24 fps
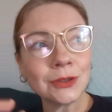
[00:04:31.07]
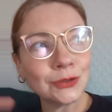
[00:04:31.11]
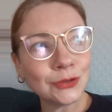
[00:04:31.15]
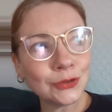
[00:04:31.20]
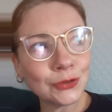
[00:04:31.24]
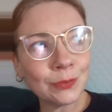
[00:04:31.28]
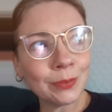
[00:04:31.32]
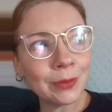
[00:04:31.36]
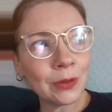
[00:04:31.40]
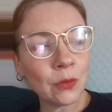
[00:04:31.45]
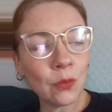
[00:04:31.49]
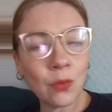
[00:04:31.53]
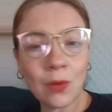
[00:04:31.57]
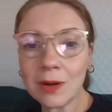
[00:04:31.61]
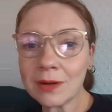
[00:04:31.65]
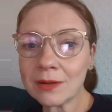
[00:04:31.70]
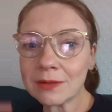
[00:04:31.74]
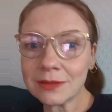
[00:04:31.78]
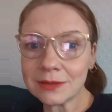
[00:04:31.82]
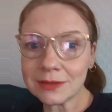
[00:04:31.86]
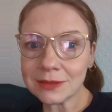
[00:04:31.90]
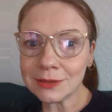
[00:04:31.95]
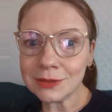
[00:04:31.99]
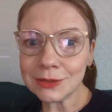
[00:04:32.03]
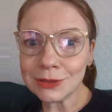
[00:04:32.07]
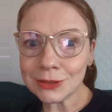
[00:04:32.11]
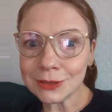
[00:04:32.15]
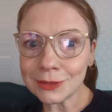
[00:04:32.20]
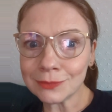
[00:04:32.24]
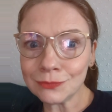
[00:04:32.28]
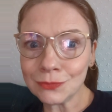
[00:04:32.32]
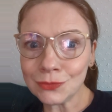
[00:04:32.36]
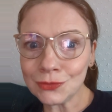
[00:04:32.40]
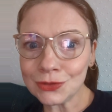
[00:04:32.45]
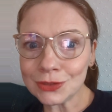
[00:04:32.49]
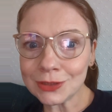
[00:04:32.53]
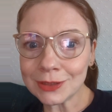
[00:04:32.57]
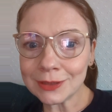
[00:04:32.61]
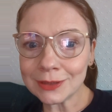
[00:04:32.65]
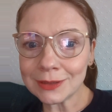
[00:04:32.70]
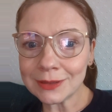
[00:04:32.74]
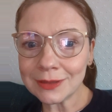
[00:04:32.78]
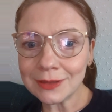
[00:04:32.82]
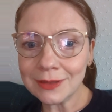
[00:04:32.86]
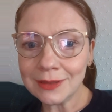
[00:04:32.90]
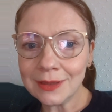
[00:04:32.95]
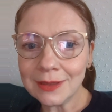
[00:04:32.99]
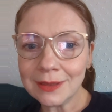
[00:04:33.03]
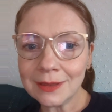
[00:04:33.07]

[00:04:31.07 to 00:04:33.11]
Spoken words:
do a bit of work, listen to some music,